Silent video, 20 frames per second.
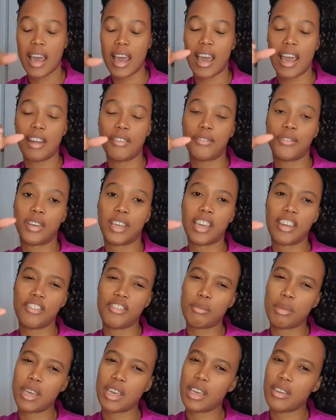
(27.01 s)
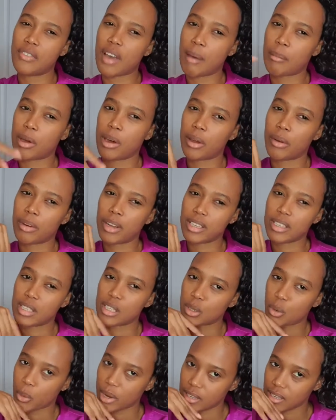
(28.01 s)
And forgive me if I'm currently
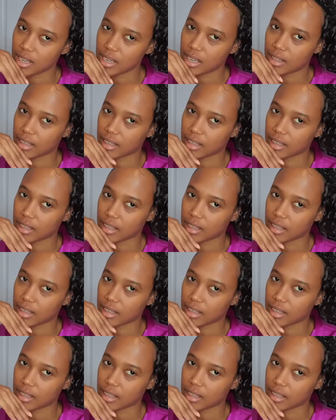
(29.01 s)
squinting